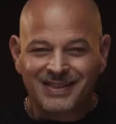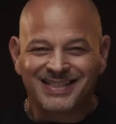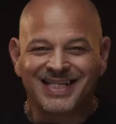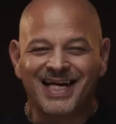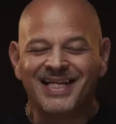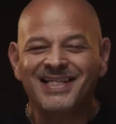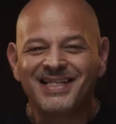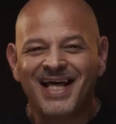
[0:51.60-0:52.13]

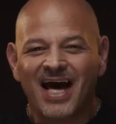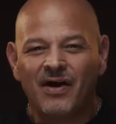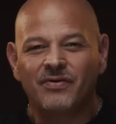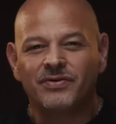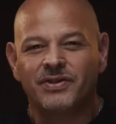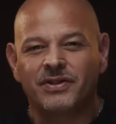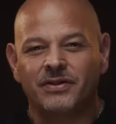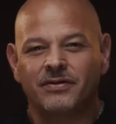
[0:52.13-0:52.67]

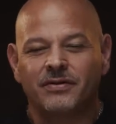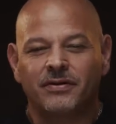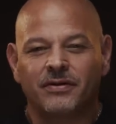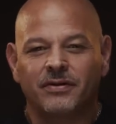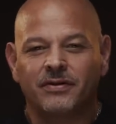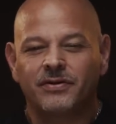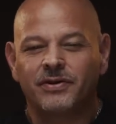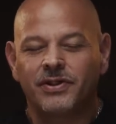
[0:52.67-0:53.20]
10,000
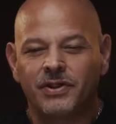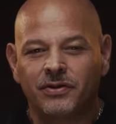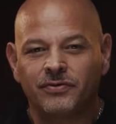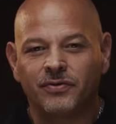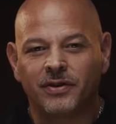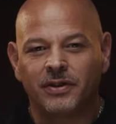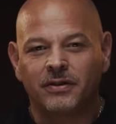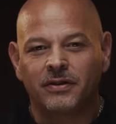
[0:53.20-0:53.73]

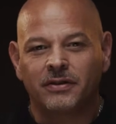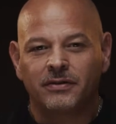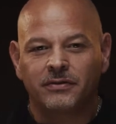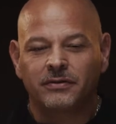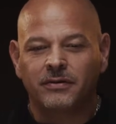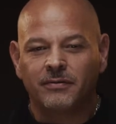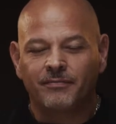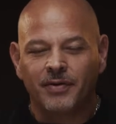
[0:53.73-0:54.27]
children
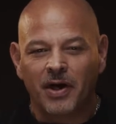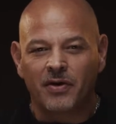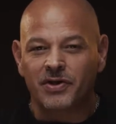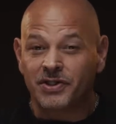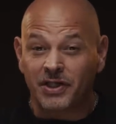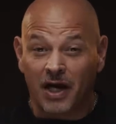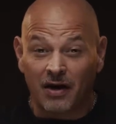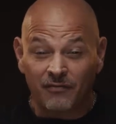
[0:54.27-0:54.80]

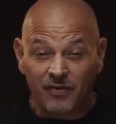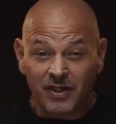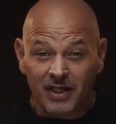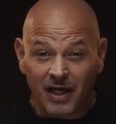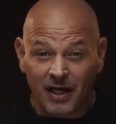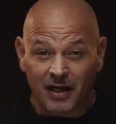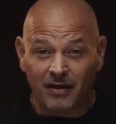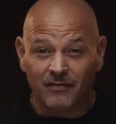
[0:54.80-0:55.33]
perish every
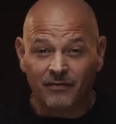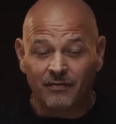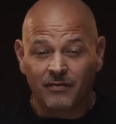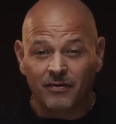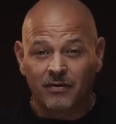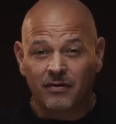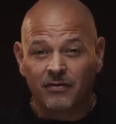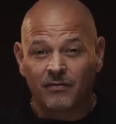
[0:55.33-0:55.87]
day
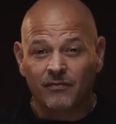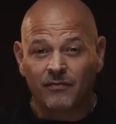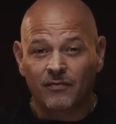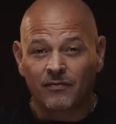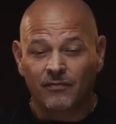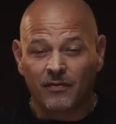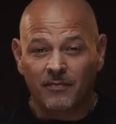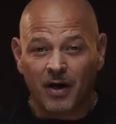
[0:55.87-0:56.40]

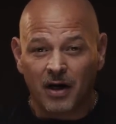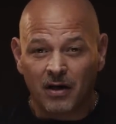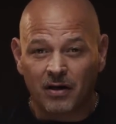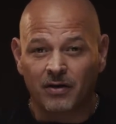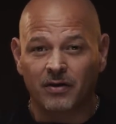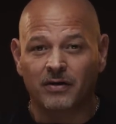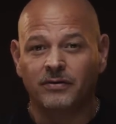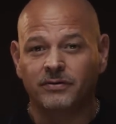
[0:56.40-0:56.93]
from hunger.